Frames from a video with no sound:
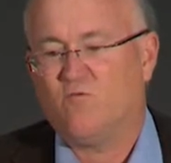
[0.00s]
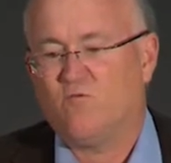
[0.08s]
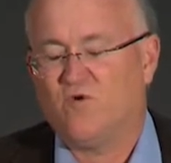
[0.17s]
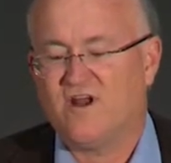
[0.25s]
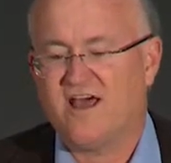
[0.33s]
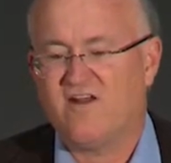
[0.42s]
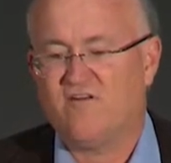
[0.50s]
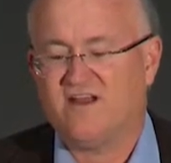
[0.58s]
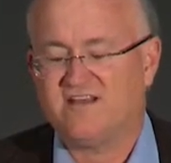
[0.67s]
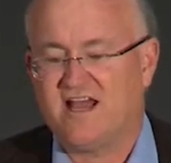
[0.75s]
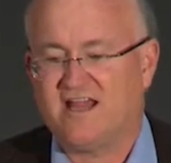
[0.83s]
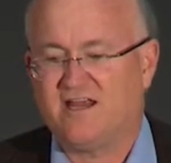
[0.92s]
we're not only
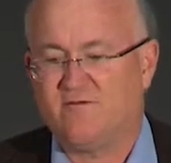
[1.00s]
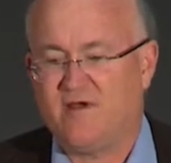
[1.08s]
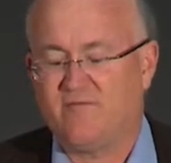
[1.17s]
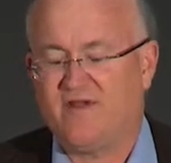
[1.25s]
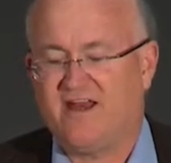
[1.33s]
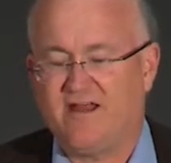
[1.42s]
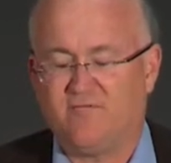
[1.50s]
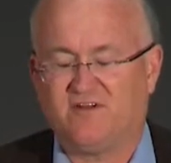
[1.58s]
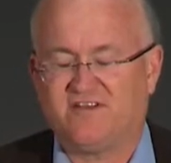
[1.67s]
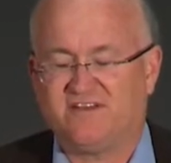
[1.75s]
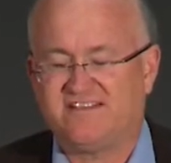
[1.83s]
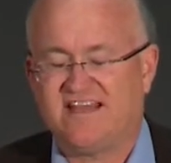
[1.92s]
talking about being able
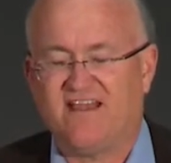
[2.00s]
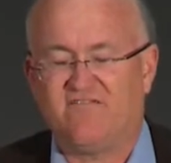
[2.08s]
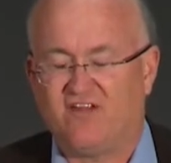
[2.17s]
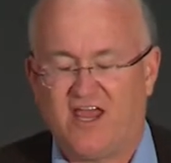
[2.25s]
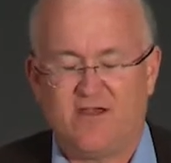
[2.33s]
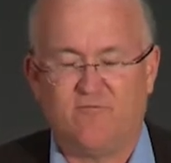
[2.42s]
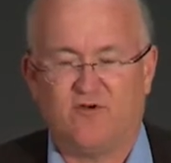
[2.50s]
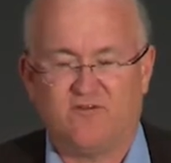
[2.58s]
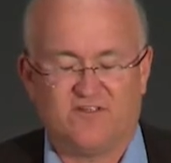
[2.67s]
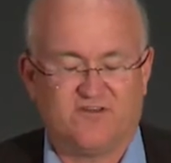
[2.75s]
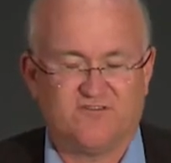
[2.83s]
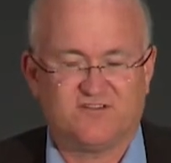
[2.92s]
to save labor,
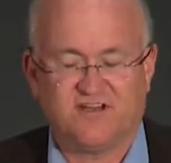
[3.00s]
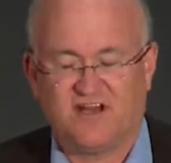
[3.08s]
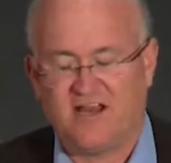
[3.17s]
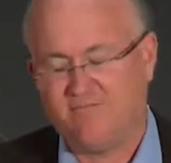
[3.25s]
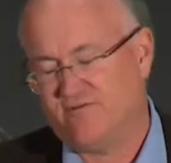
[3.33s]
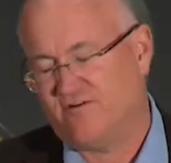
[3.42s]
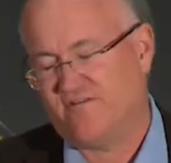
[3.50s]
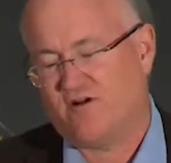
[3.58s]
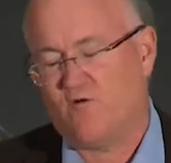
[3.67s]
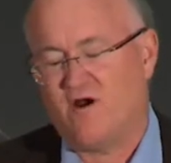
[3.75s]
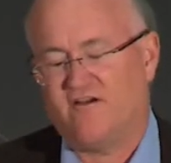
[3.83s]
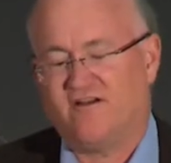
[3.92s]
the nursing labor of
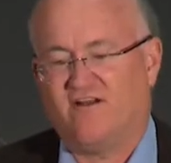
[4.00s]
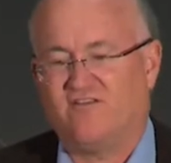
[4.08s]
acquiring